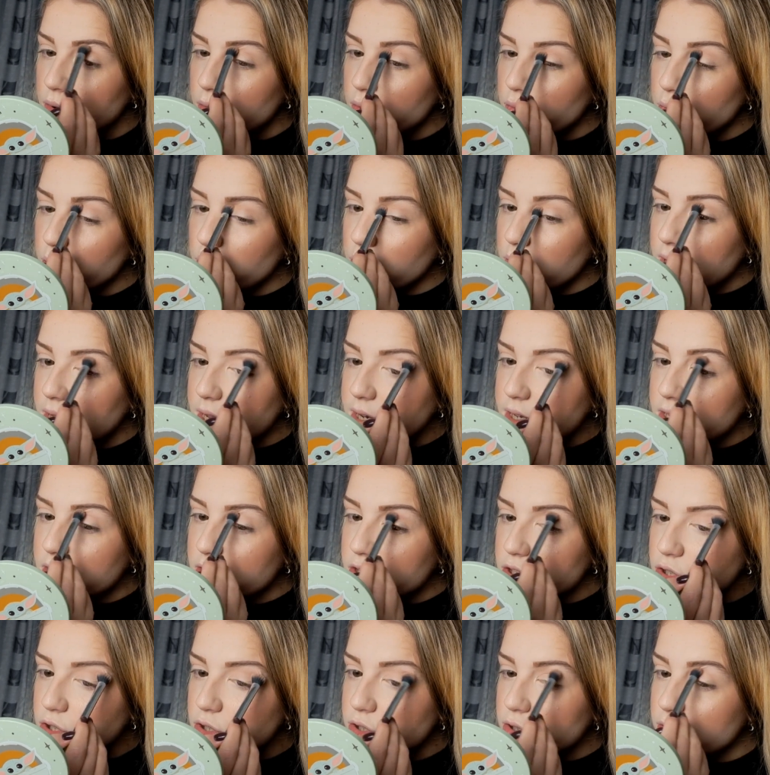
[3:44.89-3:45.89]

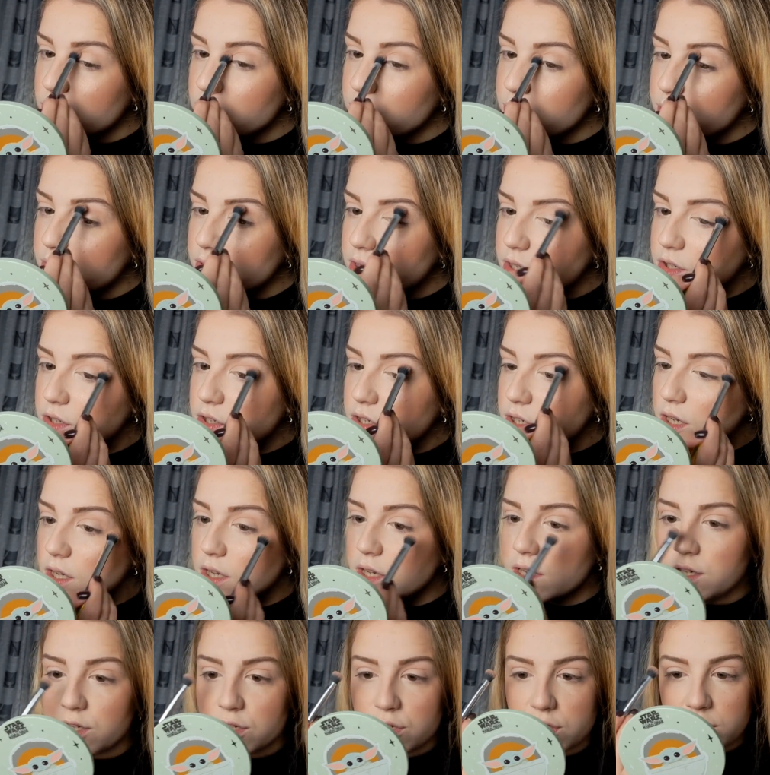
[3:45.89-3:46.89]
reddish,
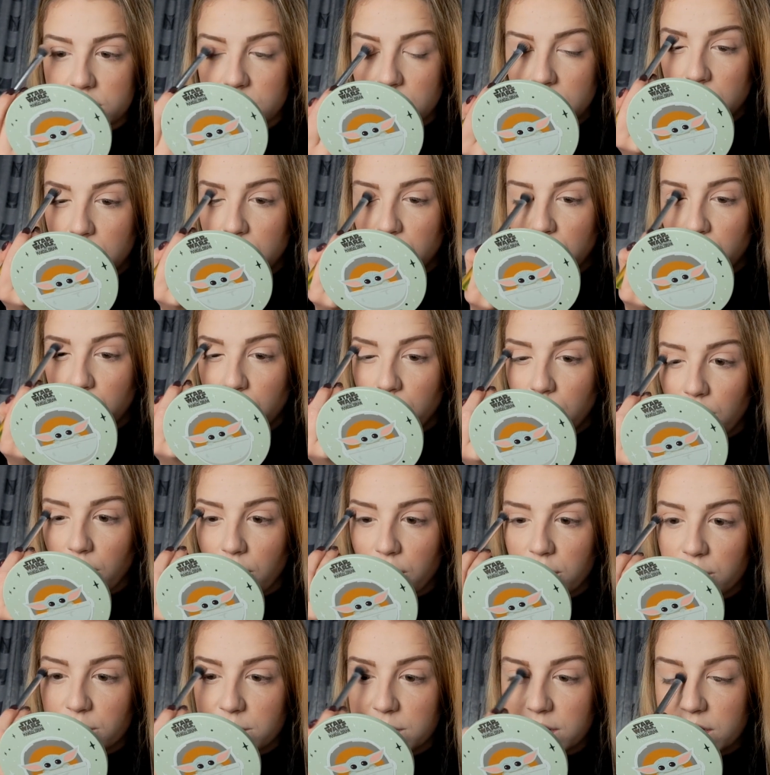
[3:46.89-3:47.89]
peachish,
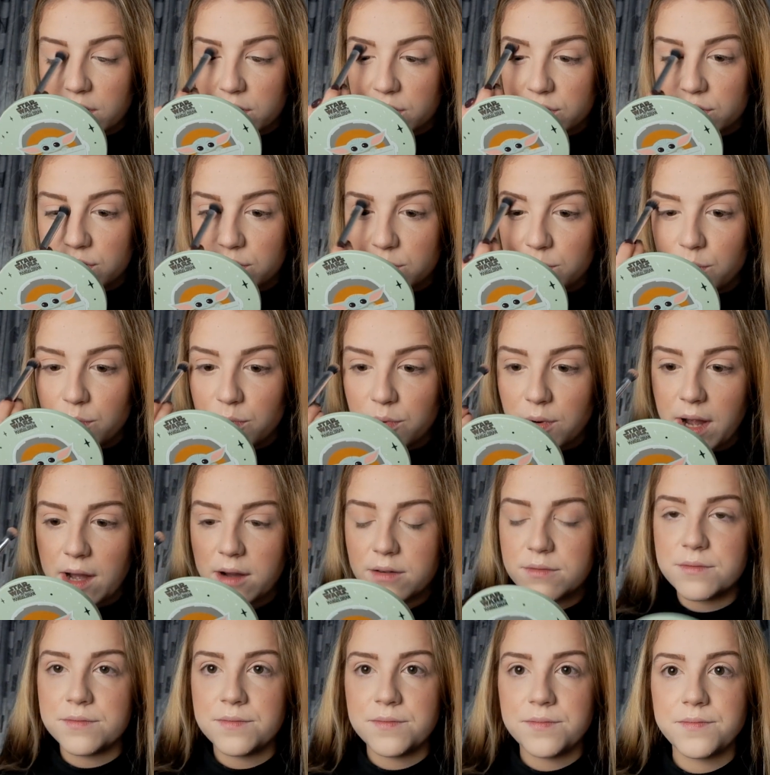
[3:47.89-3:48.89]
warmish
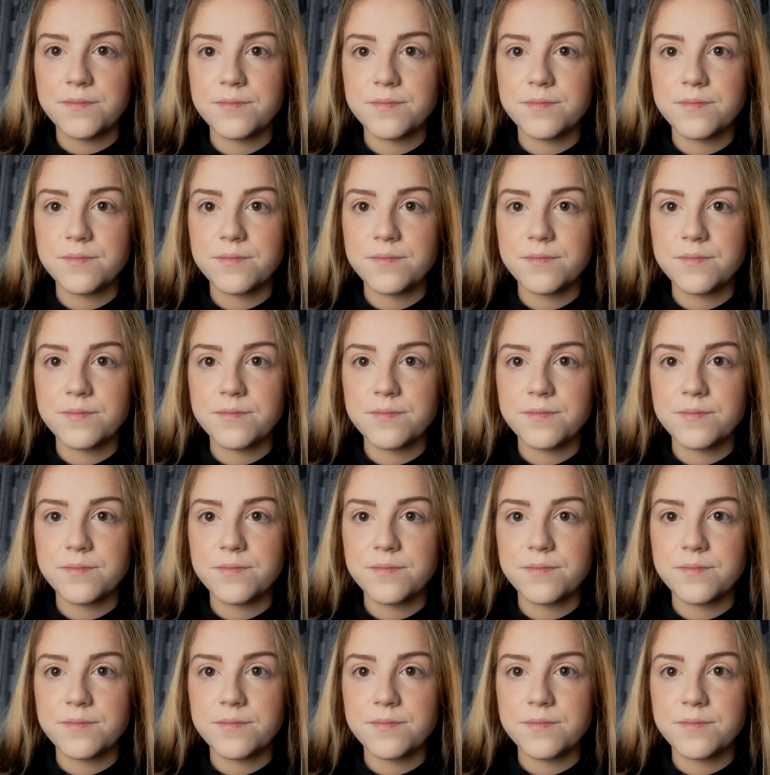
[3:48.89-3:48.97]
brown.